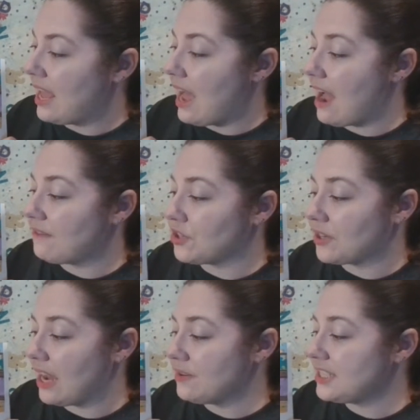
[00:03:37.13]
After
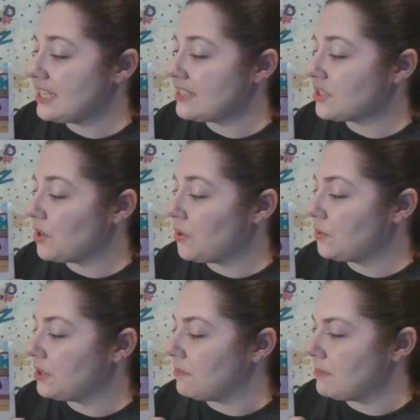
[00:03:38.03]
counting his
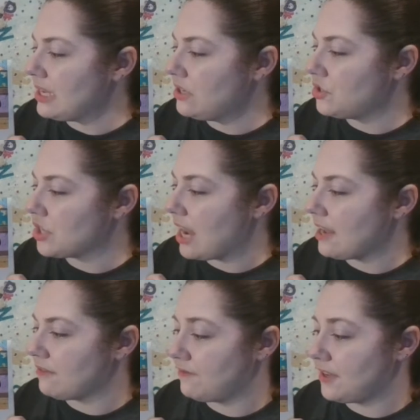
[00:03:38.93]
gold, the mean
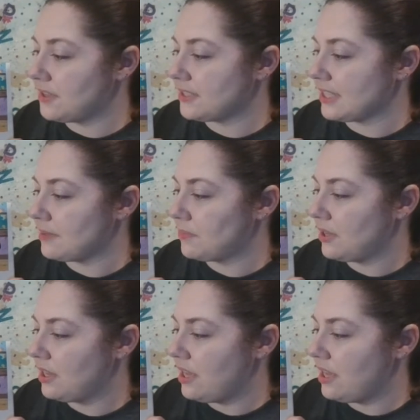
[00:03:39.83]
giant fell asleep.